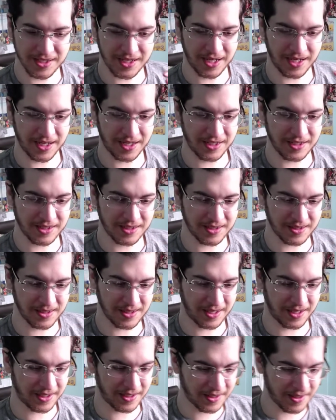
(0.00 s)
And,
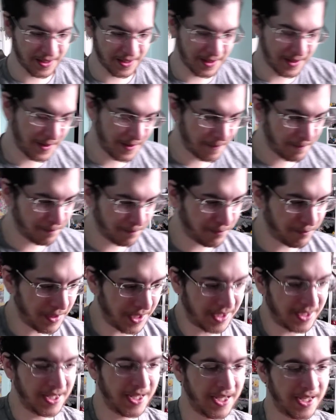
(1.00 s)
like, my
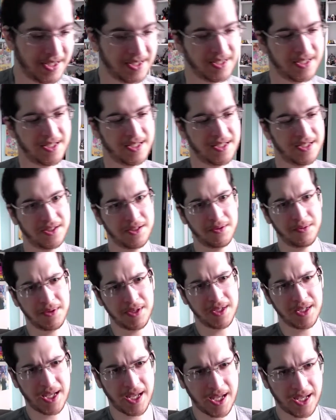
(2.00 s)
dad is
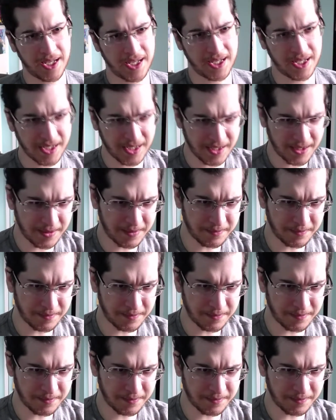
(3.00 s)
doing a